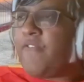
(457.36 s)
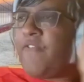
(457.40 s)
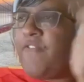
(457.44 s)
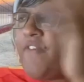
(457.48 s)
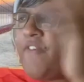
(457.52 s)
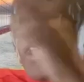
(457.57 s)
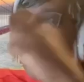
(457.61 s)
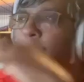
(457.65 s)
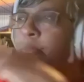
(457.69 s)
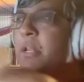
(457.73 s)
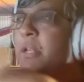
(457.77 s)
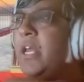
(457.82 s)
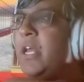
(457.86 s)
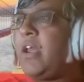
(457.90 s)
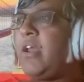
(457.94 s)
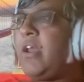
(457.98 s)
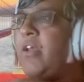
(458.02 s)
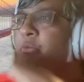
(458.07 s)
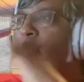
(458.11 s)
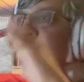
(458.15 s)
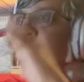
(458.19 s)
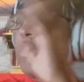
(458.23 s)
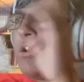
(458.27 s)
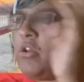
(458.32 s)
at
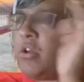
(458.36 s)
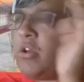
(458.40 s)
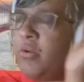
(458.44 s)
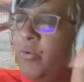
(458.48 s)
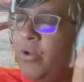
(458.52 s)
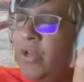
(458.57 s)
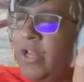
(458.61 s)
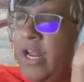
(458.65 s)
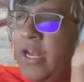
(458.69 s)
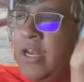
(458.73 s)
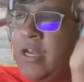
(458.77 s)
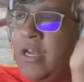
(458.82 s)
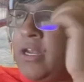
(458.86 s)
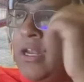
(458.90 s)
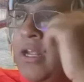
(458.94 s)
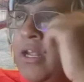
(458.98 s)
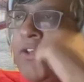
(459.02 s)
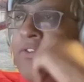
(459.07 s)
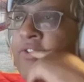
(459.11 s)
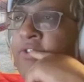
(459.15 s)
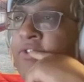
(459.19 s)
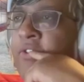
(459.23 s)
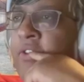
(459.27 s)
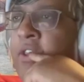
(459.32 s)
families, we can look at
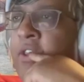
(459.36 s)
relatedness.